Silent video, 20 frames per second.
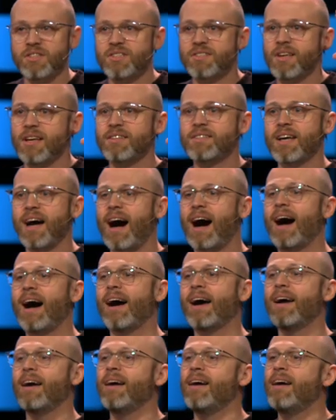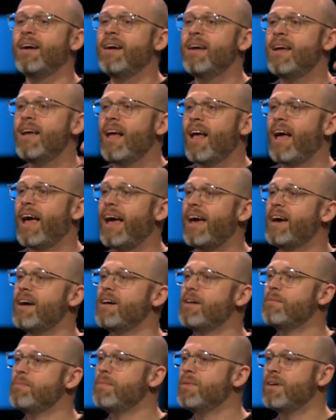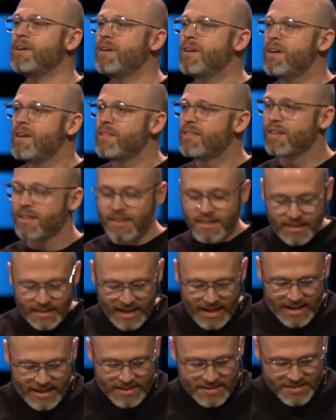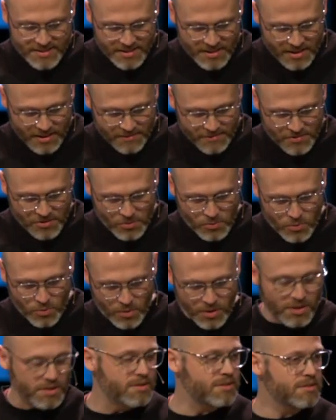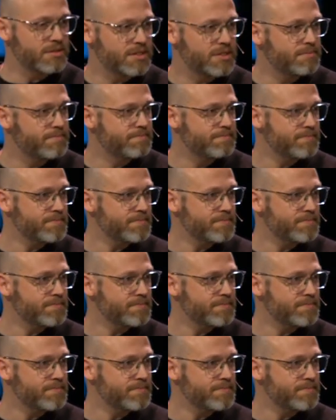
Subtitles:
He says, I am the light of the world.